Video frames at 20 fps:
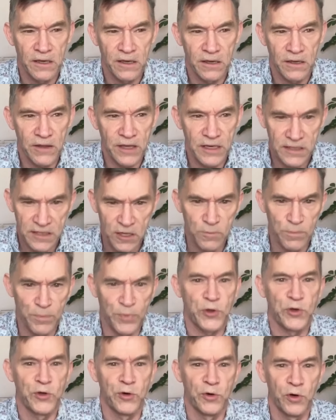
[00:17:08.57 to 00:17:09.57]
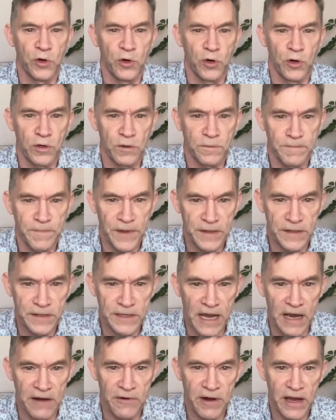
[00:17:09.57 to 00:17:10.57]
they're so pure and
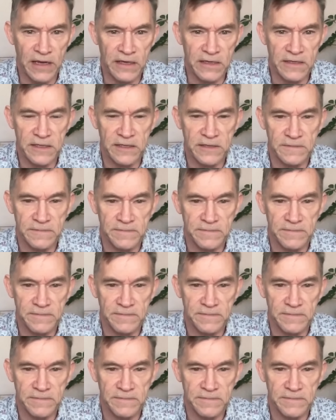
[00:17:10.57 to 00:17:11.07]
direct.